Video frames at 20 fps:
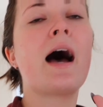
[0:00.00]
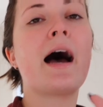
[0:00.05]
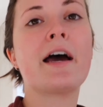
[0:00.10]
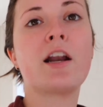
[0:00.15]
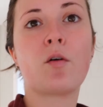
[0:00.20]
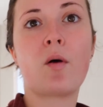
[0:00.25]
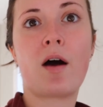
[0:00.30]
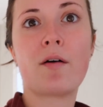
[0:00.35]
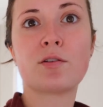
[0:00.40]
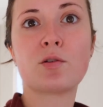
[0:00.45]
I
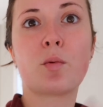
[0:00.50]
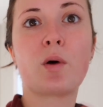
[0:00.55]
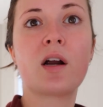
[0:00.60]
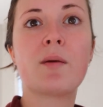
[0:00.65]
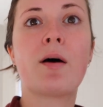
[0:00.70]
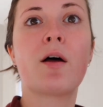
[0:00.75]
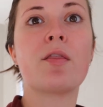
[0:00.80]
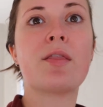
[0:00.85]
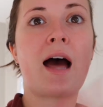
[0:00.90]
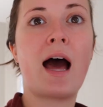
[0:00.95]
don't have to worry
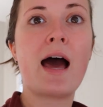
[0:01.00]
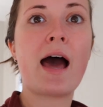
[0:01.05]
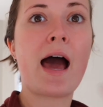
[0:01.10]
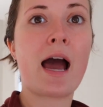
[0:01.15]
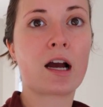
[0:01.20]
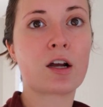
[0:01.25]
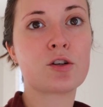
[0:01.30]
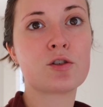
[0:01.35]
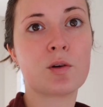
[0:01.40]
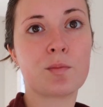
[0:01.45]
about that
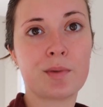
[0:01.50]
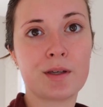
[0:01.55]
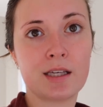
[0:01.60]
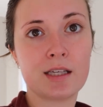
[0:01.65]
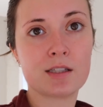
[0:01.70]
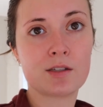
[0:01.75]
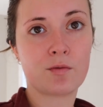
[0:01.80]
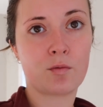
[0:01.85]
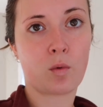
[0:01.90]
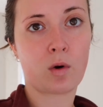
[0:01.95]
extra
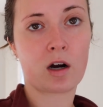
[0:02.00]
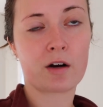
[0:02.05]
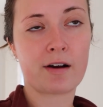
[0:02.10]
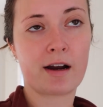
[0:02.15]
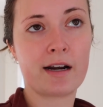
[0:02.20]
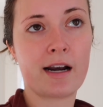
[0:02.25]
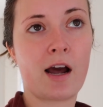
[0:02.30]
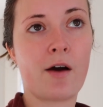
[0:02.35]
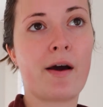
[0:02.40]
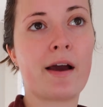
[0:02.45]
piece of work right now.